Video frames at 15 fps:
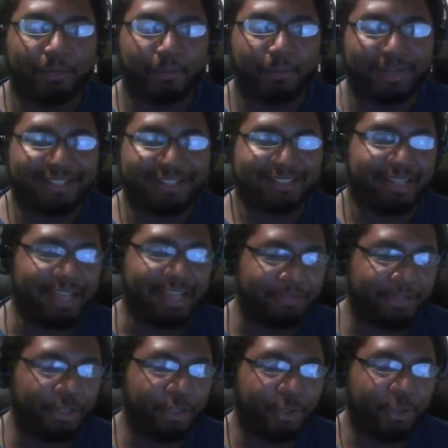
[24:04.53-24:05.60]
once they have
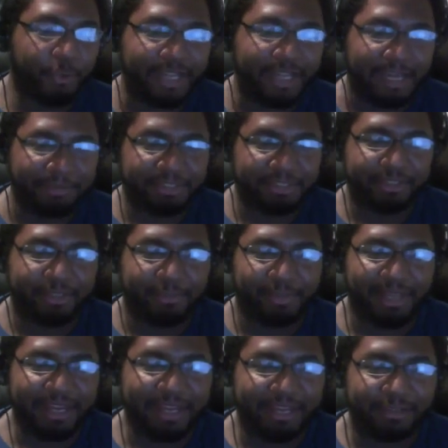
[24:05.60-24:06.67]
a new
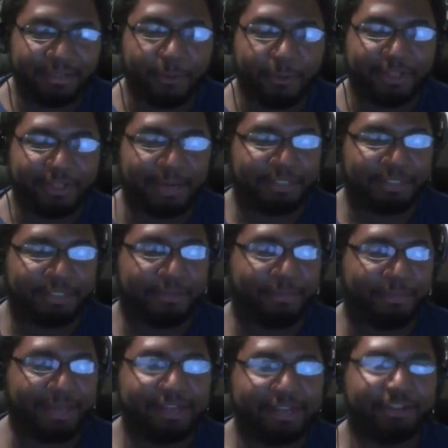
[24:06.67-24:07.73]
Lord Captain
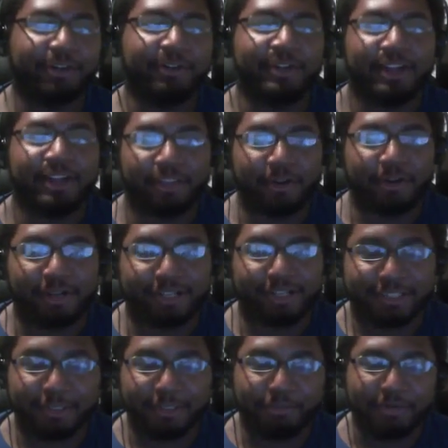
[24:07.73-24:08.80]
Commander, they're
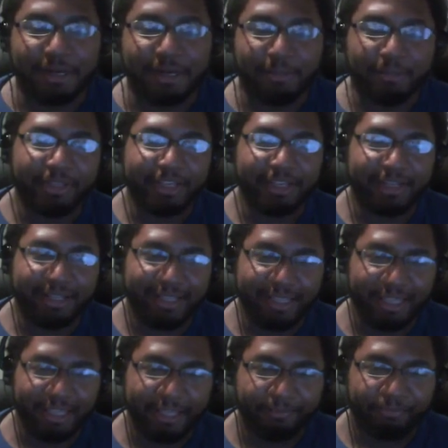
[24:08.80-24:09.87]
also probably going to
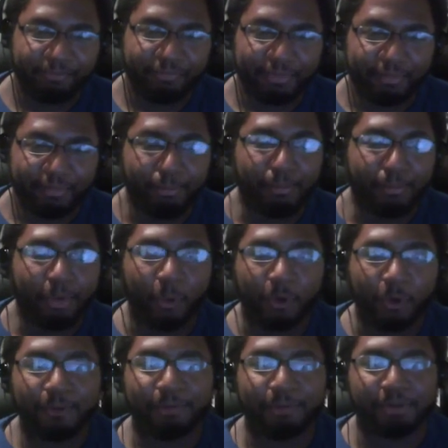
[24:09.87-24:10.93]
get
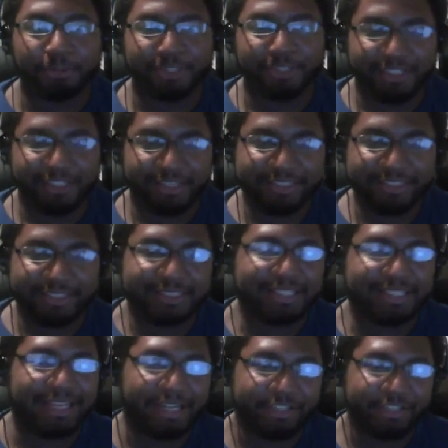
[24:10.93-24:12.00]
more pulled into this as
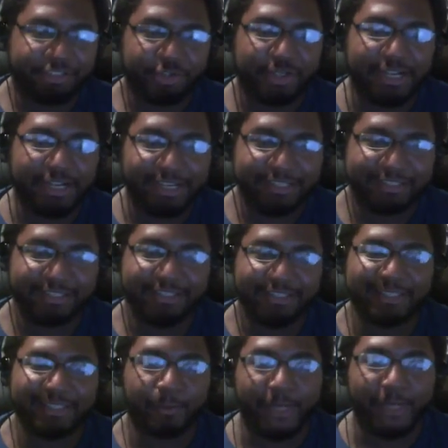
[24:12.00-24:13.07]
Stannis tries to
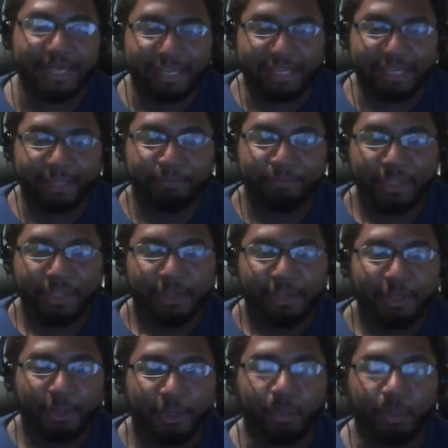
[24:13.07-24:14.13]
sway
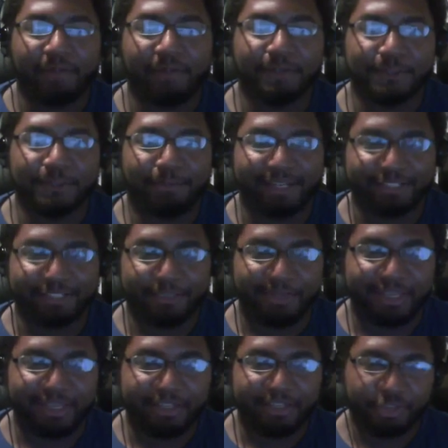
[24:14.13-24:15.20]
whoever's picked to
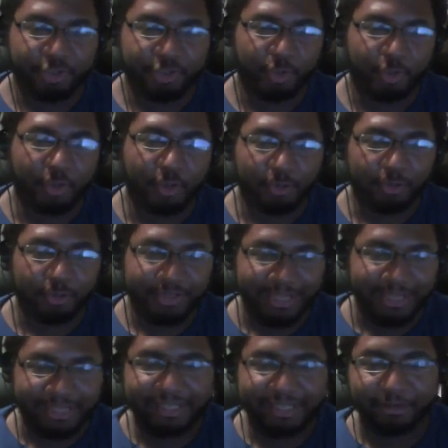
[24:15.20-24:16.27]
be in control.
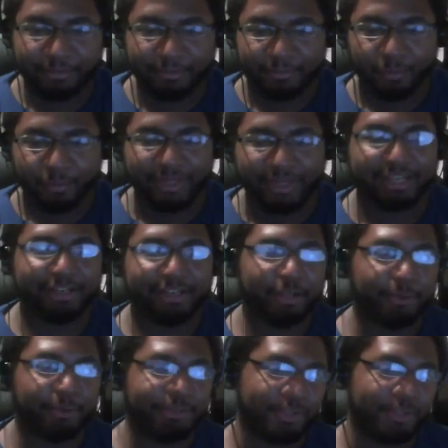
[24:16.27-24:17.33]
And we kind of
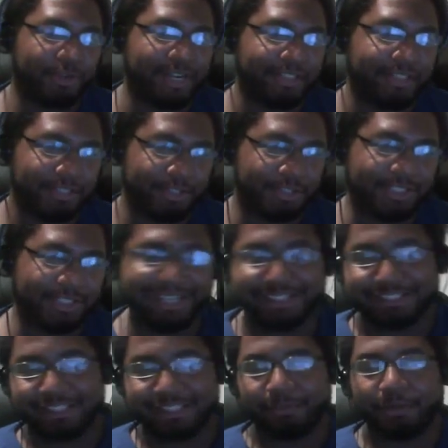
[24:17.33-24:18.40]
know Sir Alistair's
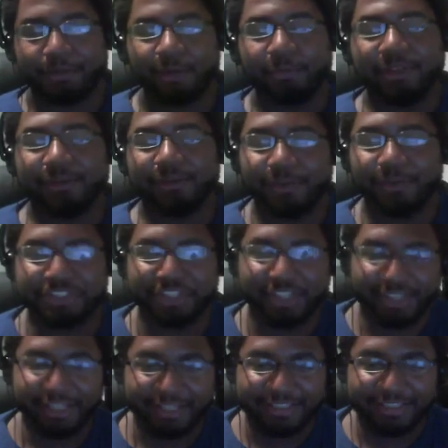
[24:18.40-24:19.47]
stance at the moment, which
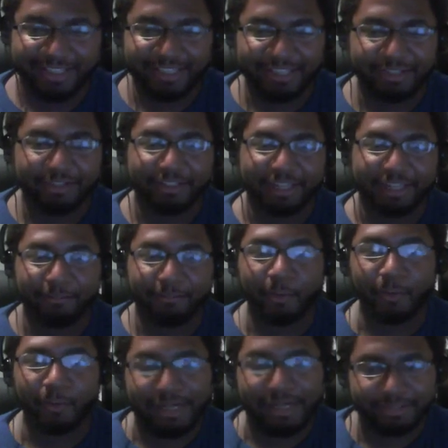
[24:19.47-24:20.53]
is kill every
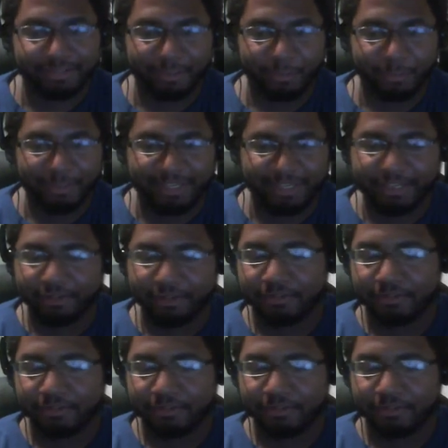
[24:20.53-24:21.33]
wildling we can.